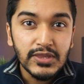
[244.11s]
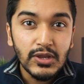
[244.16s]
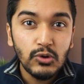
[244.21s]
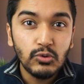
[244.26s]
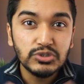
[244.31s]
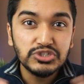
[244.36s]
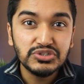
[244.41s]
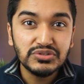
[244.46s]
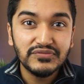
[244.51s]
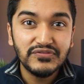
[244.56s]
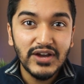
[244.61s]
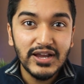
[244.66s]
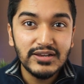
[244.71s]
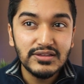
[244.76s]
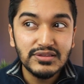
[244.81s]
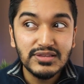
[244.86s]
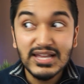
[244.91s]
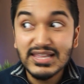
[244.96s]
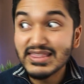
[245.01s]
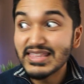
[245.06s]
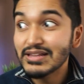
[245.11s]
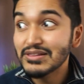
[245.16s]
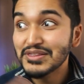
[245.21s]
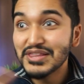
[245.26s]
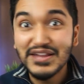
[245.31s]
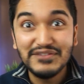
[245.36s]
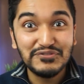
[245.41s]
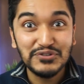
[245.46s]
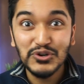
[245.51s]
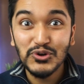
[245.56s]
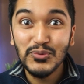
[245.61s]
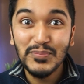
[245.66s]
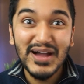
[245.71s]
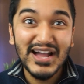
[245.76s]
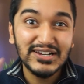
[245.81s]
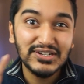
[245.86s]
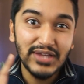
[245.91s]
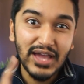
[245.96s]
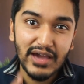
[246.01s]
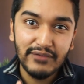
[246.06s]
what you'll find is they'll never go
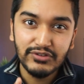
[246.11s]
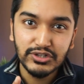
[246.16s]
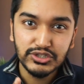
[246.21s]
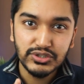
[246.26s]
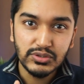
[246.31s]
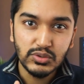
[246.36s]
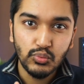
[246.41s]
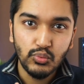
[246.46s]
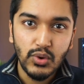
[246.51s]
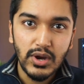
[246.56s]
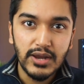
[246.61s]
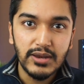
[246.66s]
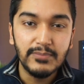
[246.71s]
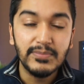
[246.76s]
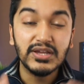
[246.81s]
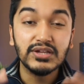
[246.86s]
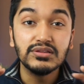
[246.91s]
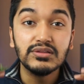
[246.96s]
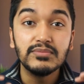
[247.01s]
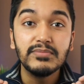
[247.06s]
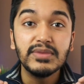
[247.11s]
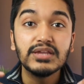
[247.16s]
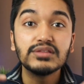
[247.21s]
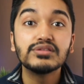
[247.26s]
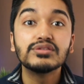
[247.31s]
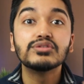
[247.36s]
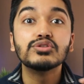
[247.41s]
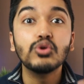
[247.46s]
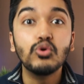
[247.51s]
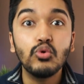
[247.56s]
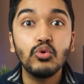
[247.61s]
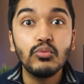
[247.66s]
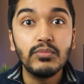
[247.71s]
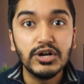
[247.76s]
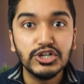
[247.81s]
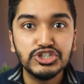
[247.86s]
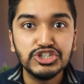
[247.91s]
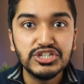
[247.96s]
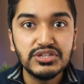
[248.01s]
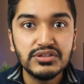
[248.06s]
back to having just one, because it makes so
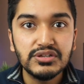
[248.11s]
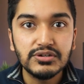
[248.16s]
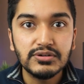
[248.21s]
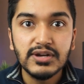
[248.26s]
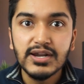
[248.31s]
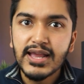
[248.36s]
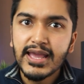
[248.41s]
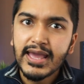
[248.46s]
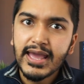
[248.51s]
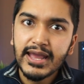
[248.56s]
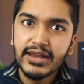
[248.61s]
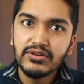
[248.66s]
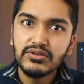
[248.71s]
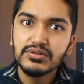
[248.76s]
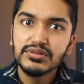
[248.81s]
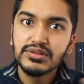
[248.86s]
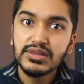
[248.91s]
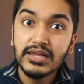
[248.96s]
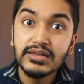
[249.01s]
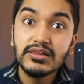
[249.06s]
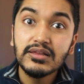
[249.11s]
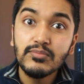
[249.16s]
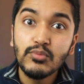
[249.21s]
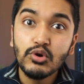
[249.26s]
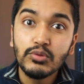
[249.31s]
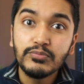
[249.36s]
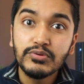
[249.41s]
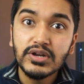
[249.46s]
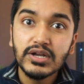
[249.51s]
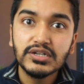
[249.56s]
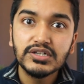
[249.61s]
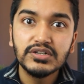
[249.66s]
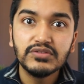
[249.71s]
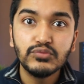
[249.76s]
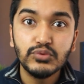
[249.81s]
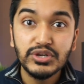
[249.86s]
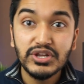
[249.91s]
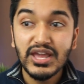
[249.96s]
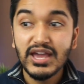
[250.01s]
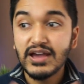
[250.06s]
much easier and you're slightly more productive
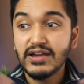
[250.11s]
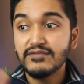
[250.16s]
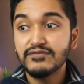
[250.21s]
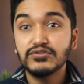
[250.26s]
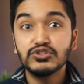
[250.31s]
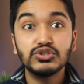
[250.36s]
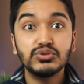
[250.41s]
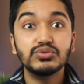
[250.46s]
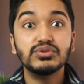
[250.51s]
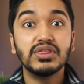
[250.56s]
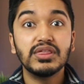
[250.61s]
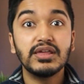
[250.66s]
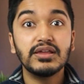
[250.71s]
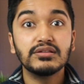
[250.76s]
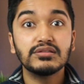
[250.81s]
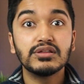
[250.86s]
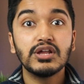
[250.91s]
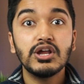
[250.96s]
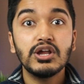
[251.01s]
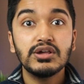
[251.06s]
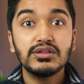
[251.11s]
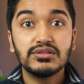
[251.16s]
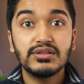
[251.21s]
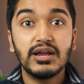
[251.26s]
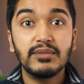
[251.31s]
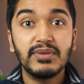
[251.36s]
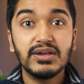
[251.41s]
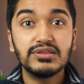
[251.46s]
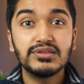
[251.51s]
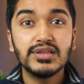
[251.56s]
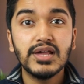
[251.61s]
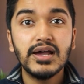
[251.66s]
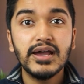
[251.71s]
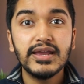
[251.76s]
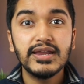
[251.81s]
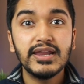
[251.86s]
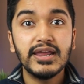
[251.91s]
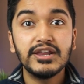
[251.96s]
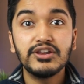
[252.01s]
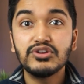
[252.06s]
when you have two things side by
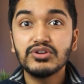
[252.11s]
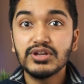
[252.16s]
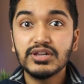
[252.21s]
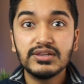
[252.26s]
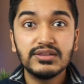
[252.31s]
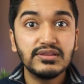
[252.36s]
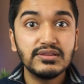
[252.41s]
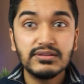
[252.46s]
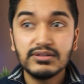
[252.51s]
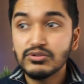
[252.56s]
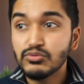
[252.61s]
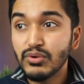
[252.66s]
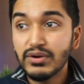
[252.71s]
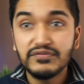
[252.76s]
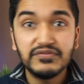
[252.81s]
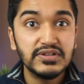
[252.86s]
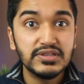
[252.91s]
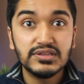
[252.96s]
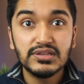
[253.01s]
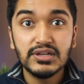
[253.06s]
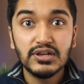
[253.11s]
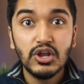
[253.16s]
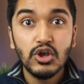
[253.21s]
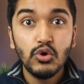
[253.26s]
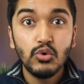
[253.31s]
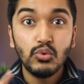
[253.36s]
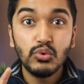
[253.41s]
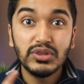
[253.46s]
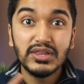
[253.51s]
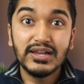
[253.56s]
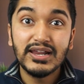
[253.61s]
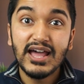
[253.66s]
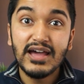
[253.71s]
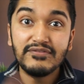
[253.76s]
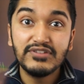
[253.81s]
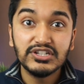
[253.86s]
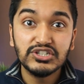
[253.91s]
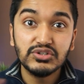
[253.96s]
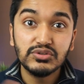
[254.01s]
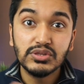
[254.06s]
side and you can reference it without
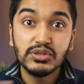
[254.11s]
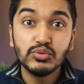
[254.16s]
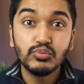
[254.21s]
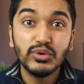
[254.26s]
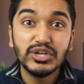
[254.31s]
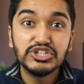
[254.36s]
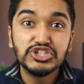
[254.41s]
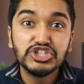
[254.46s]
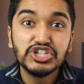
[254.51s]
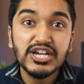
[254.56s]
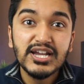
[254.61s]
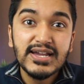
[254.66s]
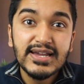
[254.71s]
having to switch